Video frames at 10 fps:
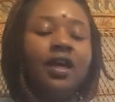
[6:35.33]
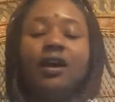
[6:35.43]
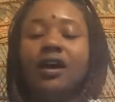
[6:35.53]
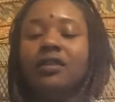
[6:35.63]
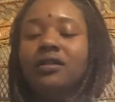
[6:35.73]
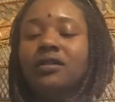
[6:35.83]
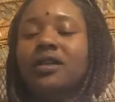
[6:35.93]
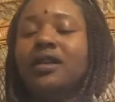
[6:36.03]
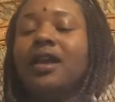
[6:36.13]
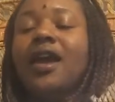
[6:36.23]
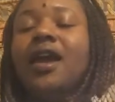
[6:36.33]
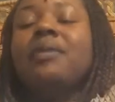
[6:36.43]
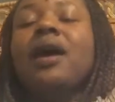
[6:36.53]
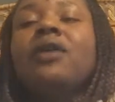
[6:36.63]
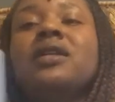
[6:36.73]
The other thing that
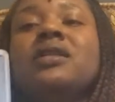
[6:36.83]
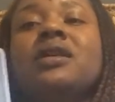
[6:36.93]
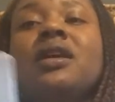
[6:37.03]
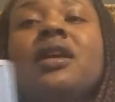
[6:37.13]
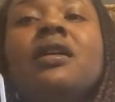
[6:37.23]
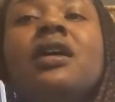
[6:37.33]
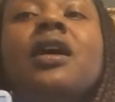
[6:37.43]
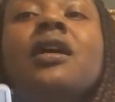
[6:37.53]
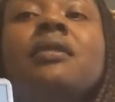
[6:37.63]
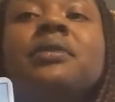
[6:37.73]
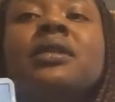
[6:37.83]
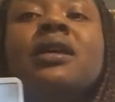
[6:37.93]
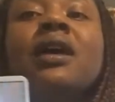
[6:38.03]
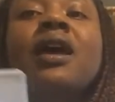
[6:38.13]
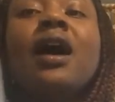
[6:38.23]
came out is the King of Cups.
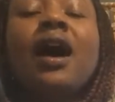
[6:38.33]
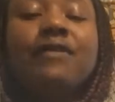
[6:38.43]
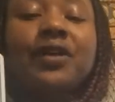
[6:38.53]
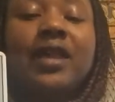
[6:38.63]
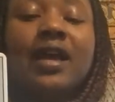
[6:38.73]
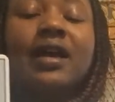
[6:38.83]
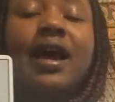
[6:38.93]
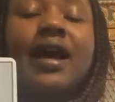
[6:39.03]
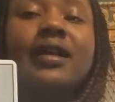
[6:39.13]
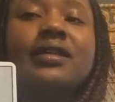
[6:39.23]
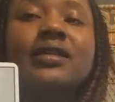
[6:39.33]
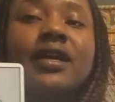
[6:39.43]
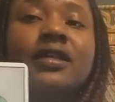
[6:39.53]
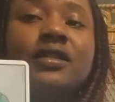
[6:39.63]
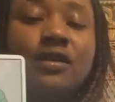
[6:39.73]
I feel like God is
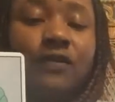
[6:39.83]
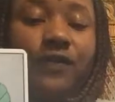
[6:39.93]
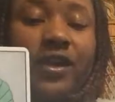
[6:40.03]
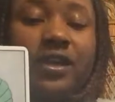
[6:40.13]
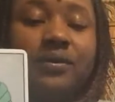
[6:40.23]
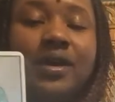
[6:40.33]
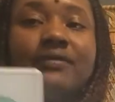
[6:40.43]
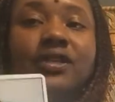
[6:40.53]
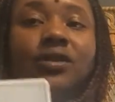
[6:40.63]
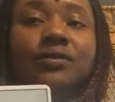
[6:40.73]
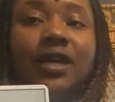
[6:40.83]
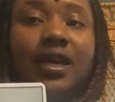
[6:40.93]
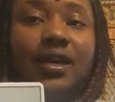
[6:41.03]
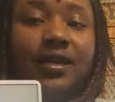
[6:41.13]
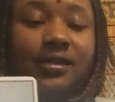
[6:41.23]
saying, it's so funny. We have two
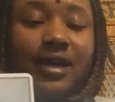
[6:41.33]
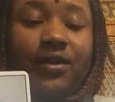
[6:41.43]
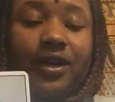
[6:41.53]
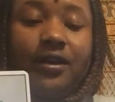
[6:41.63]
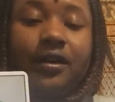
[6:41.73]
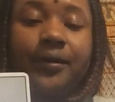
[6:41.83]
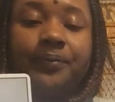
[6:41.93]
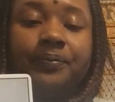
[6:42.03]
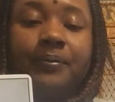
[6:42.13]
kings out here.